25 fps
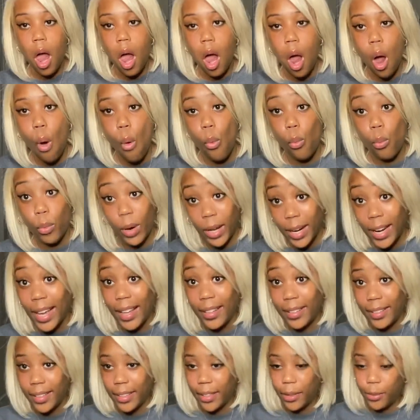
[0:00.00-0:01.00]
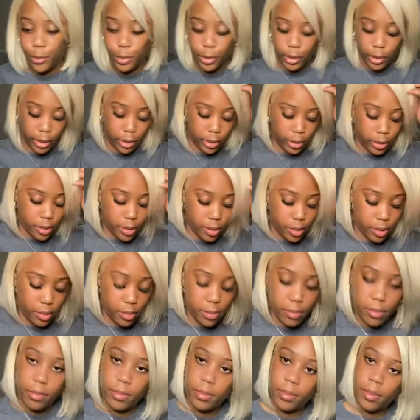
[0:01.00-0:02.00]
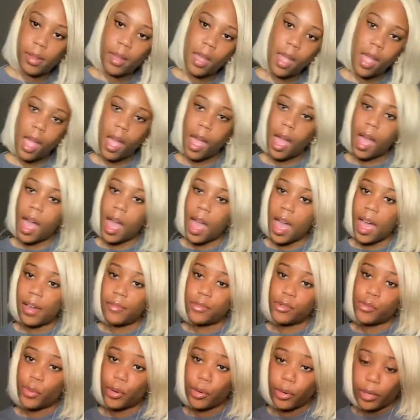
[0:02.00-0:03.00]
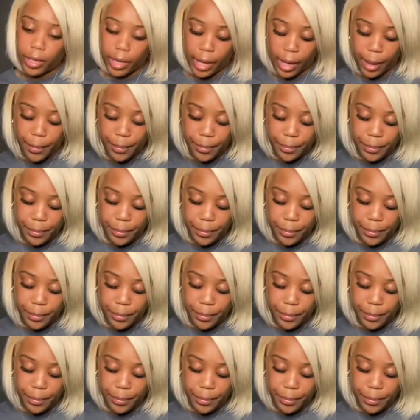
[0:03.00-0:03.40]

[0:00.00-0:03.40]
What I did was, I have a work cap.